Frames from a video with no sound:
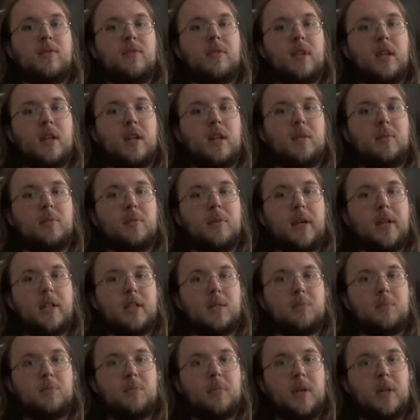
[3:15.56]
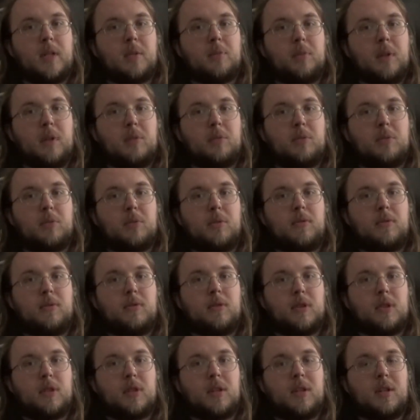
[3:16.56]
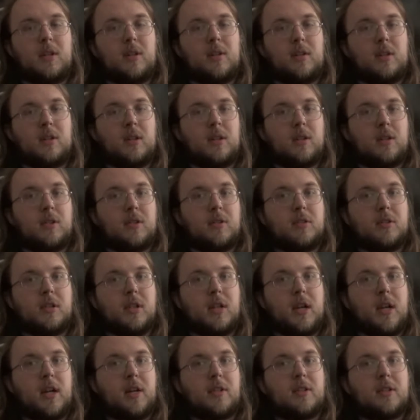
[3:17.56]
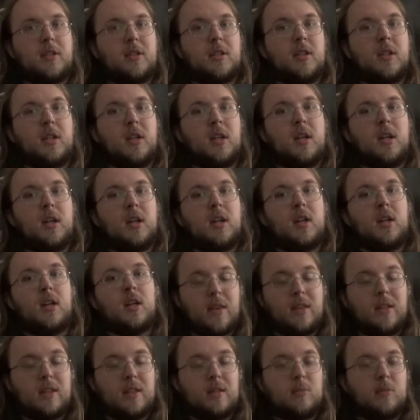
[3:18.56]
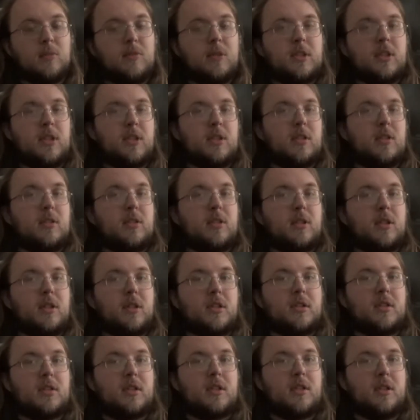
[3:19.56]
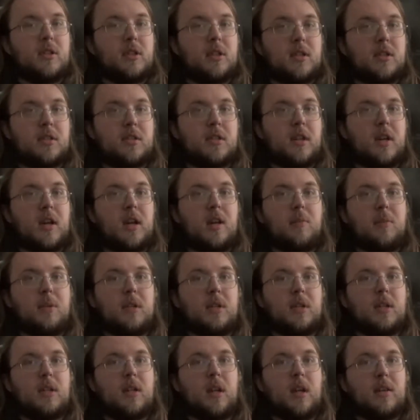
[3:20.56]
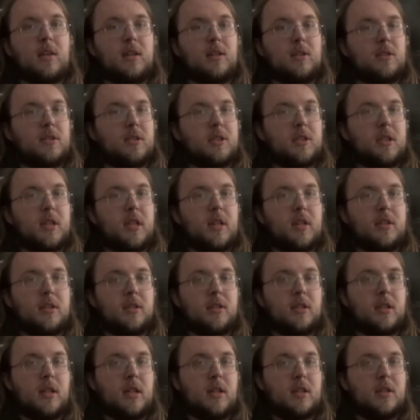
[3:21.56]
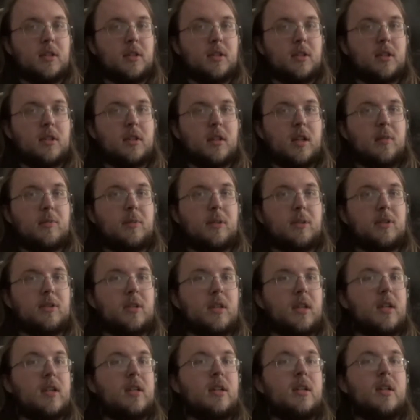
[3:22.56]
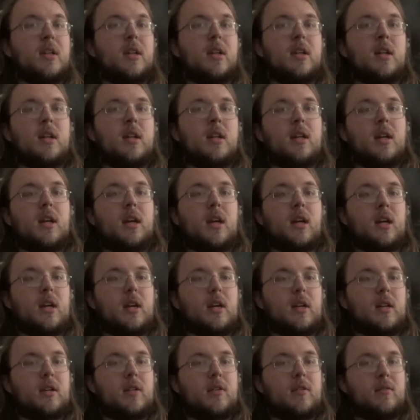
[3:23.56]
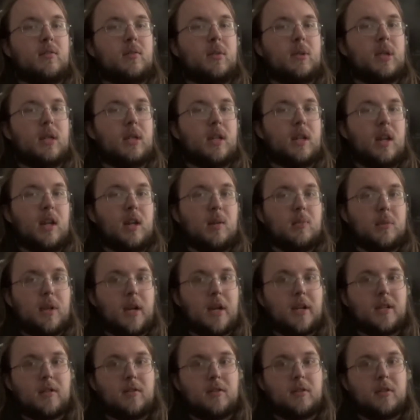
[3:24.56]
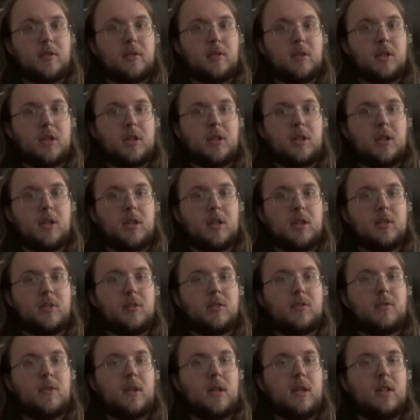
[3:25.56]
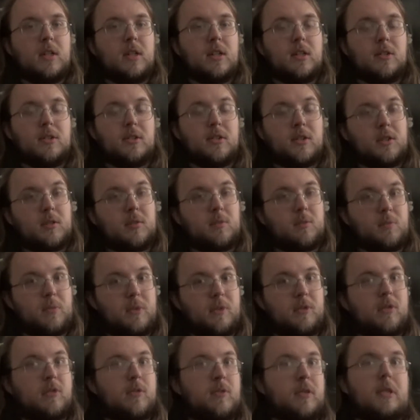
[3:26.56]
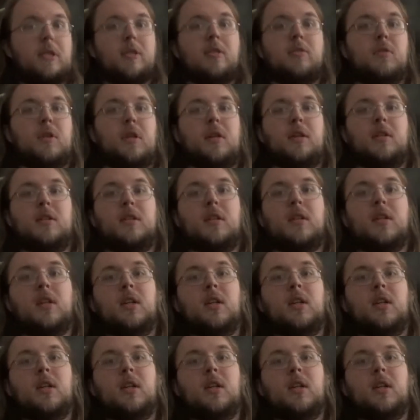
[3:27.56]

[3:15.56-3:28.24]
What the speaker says: as people before they go into action. I think the movie took its time, and I think it was good that it took the time doing that. And when it came, the action was really good, and it was fun. It was very crazy.